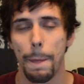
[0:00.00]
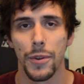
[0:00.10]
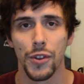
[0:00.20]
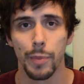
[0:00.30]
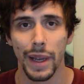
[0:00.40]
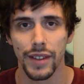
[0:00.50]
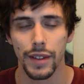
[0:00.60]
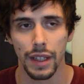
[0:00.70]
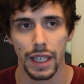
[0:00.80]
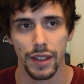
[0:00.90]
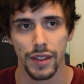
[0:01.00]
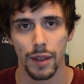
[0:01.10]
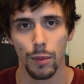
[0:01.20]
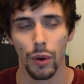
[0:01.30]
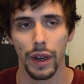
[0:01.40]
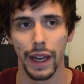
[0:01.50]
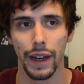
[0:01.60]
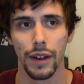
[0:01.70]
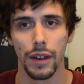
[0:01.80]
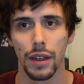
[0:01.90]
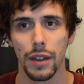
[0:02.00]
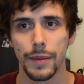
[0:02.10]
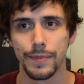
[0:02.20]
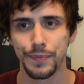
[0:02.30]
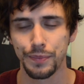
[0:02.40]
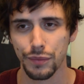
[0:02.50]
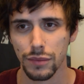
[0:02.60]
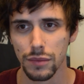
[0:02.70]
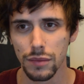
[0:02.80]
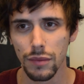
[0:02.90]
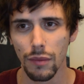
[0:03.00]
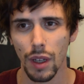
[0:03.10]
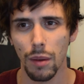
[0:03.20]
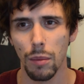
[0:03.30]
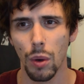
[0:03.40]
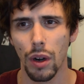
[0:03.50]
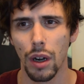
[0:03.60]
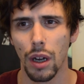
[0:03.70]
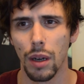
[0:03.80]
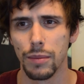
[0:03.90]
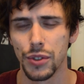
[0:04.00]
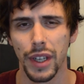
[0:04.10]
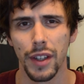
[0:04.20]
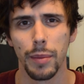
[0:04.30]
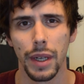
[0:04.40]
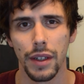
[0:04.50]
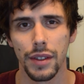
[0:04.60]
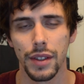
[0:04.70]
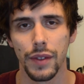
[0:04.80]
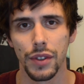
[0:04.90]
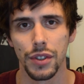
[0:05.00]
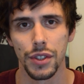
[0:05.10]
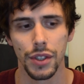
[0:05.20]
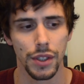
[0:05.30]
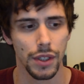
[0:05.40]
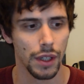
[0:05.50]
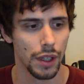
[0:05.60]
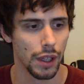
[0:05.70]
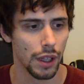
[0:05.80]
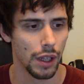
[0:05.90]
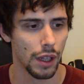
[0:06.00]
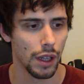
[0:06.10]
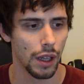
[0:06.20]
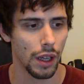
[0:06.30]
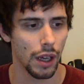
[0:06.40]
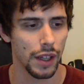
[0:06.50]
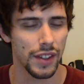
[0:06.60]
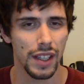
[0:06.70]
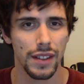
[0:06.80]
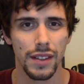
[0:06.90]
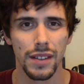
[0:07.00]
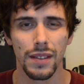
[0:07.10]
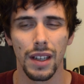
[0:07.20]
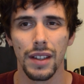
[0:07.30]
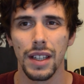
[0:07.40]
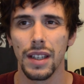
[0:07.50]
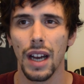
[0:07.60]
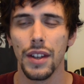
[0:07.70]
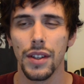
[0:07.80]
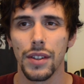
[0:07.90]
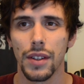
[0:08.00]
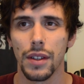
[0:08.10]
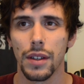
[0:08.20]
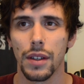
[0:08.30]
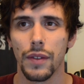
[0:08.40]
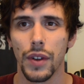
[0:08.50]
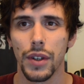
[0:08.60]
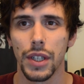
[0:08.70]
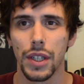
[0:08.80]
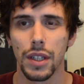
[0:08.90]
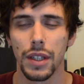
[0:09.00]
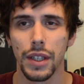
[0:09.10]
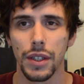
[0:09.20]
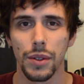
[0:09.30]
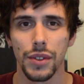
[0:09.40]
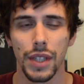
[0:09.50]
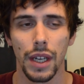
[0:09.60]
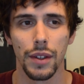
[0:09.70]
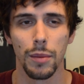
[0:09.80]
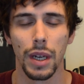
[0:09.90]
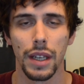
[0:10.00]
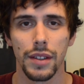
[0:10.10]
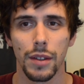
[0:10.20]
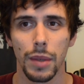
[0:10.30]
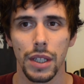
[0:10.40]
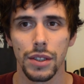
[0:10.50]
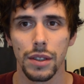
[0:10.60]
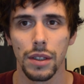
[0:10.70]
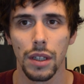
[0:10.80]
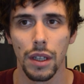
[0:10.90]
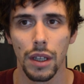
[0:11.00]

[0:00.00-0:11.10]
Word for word: spacing, like I said, more air more um, transparency for sure. Uh, it's uh, the Ananda is a, a very clinical sound in my estimation.